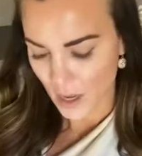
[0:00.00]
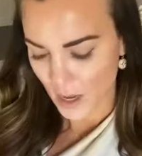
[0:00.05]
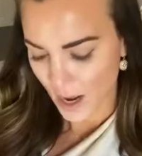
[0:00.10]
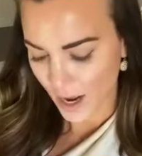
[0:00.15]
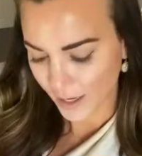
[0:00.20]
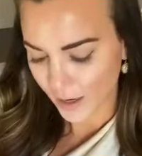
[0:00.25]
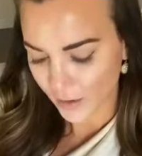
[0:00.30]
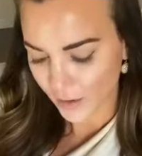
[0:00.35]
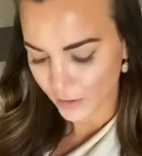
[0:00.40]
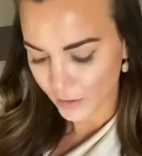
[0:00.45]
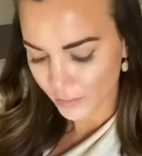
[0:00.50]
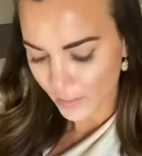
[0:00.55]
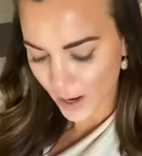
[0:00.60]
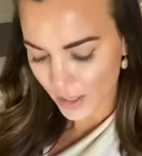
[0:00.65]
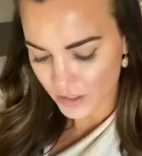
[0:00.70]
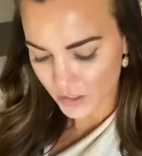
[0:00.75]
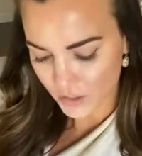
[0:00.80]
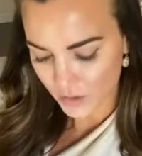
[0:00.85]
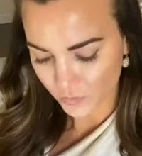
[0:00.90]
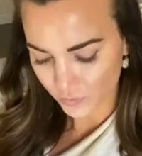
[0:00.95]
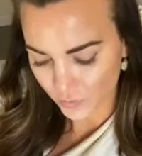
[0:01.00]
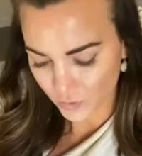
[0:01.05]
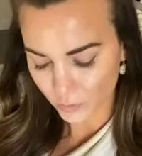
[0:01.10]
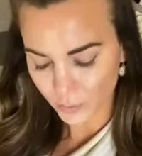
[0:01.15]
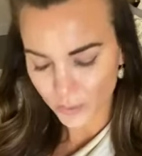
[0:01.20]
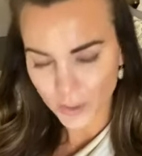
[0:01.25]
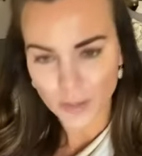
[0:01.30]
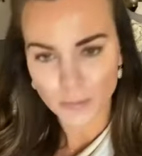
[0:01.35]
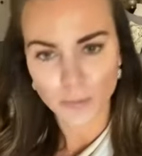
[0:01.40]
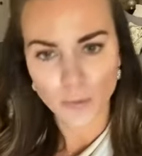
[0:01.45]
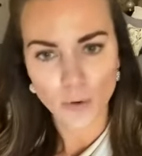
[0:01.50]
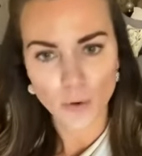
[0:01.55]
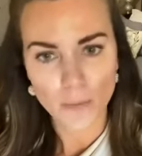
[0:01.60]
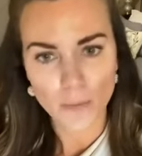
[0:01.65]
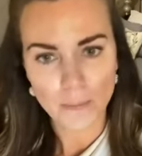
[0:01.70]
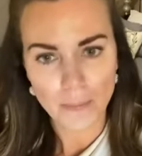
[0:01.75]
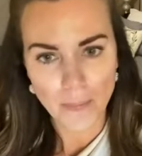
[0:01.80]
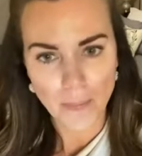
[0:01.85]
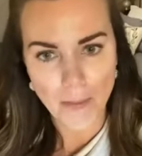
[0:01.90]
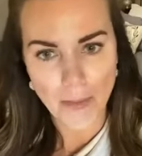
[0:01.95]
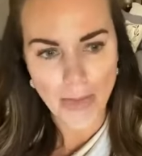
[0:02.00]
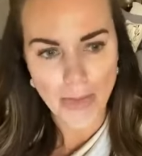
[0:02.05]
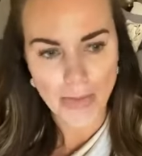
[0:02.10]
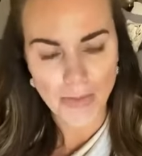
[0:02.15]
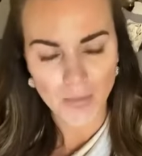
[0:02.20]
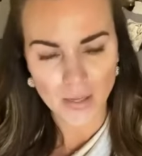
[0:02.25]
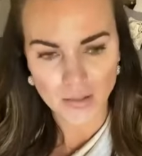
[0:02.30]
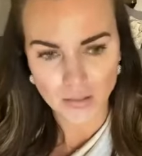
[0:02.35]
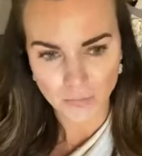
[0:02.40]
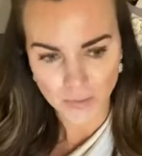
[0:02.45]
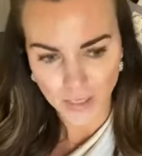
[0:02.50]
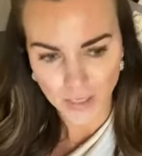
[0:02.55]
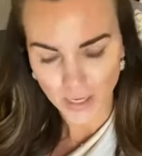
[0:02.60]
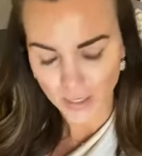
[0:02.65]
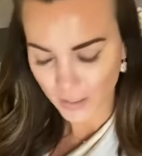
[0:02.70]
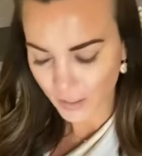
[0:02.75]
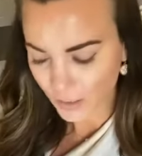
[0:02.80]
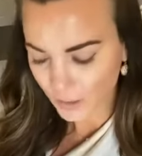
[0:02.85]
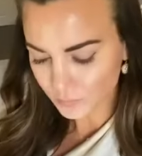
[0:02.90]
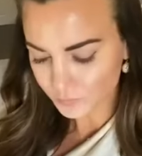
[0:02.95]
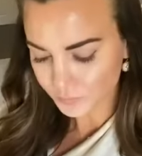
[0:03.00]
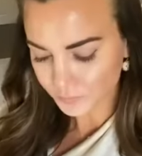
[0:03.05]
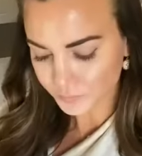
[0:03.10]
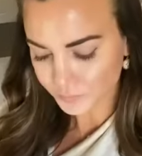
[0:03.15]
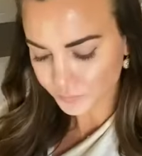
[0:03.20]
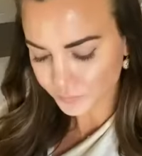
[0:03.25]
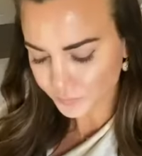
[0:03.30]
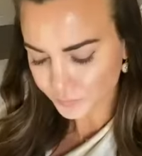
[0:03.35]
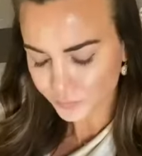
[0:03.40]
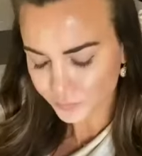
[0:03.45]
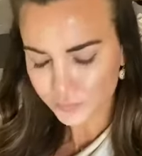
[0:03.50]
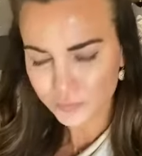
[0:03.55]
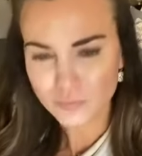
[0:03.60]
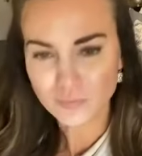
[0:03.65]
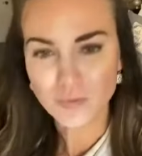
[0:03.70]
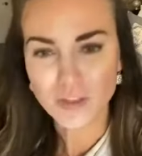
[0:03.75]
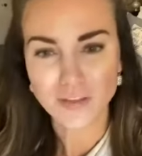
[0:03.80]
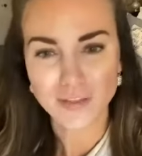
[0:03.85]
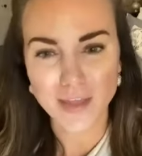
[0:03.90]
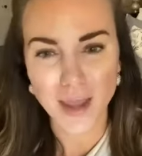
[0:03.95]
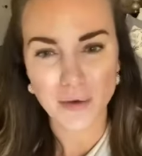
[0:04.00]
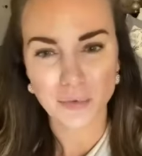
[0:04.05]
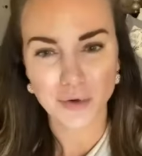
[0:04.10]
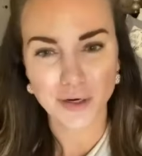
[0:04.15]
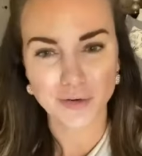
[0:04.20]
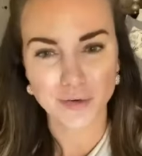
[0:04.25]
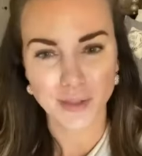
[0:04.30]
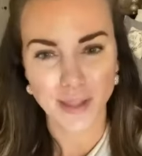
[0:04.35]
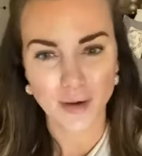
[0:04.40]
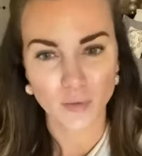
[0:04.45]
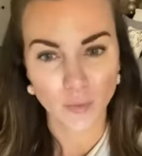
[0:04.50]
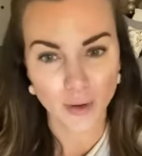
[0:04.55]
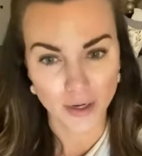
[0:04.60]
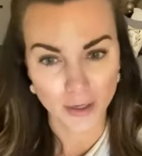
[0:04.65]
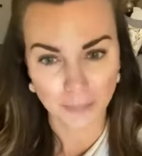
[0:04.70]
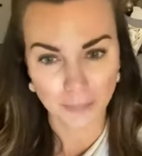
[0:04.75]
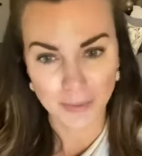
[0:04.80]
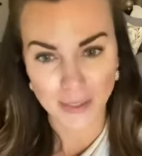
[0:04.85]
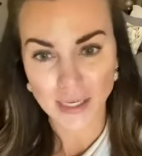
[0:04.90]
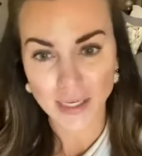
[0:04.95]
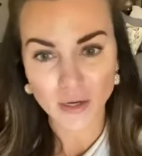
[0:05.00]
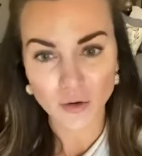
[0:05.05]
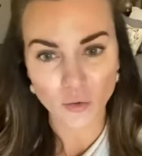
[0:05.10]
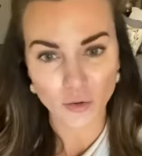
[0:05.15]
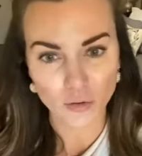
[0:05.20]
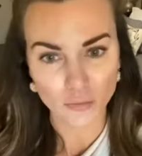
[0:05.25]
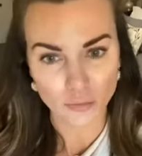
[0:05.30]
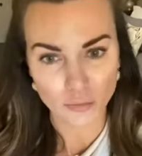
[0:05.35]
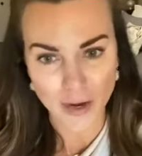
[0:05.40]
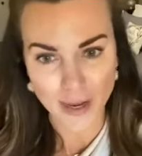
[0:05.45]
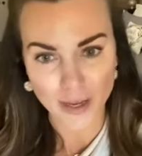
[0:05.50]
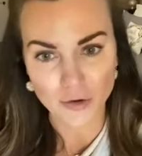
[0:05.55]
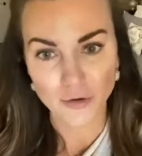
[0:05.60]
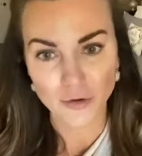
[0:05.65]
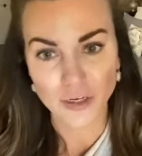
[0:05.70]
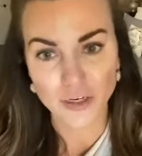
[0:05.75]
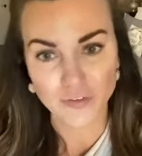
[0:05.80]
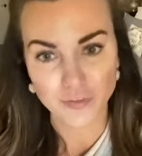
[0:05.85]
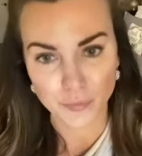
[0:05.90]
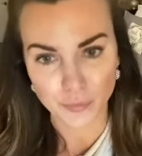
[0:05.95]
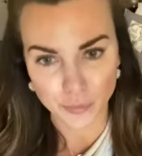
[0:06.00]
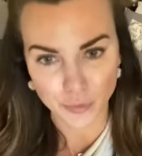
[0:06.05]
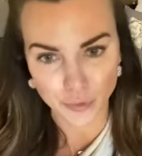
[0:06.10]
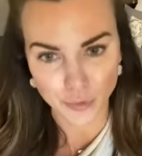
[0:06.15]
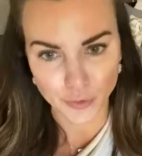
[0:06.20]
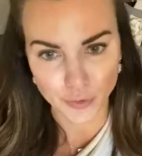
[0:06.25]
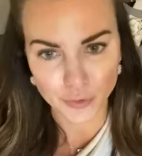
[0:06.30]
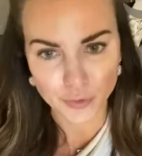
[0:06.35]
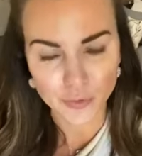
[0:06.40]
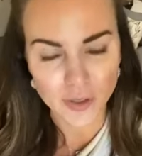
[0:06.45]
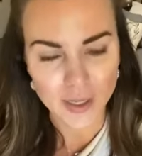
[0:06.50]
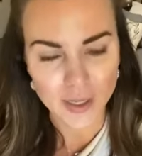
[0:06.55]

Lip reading: I color matched a few people in the beginning that were like wearing pink or red or even blue,